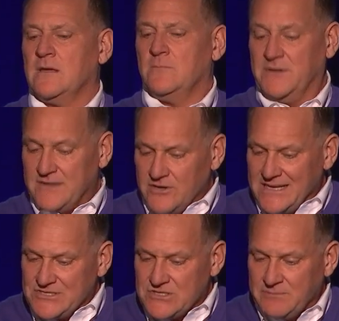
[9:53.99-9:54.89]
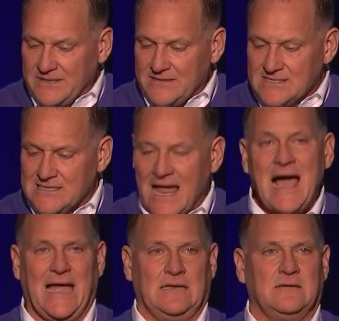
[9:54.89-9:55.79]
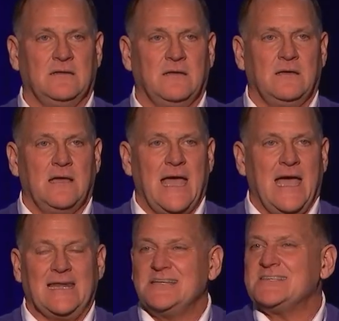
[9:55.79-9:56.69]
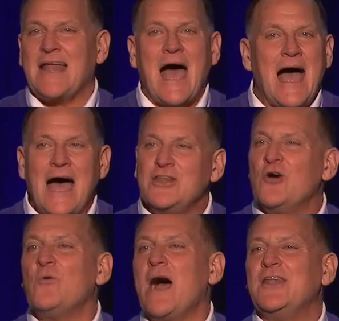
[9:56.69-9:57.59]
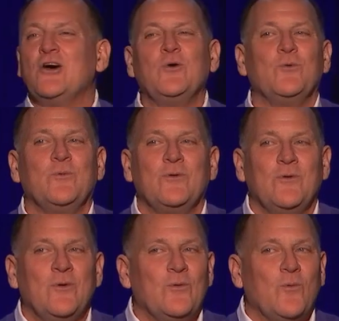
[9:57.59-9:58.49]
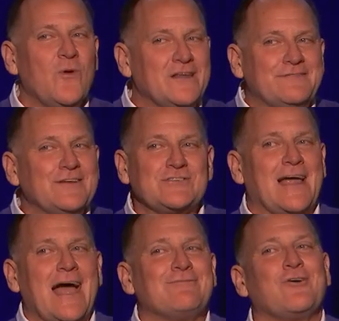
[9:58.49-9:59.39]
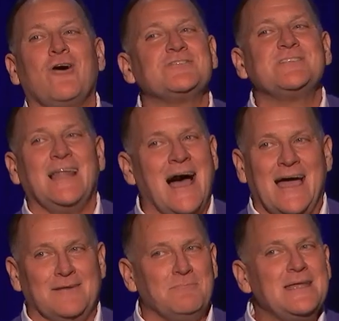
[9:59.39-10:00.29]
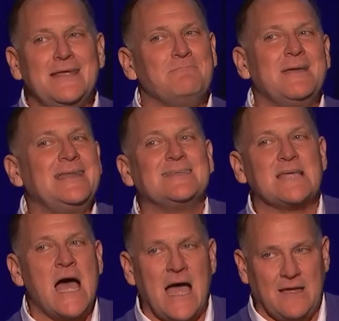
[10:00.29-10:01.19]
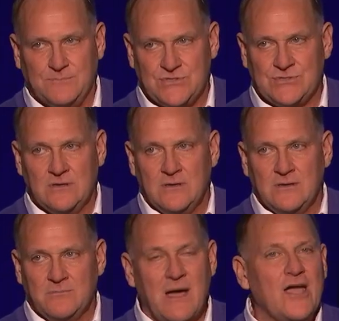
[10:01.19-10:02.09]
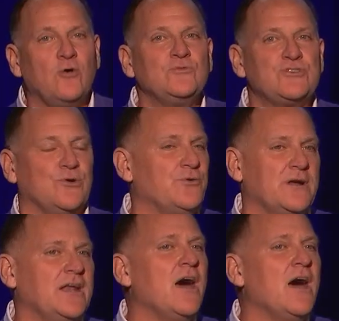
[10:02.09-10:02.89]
But there needs to be this line. And listen, I know what it feels like. I've crossed the line many, many times, my own children and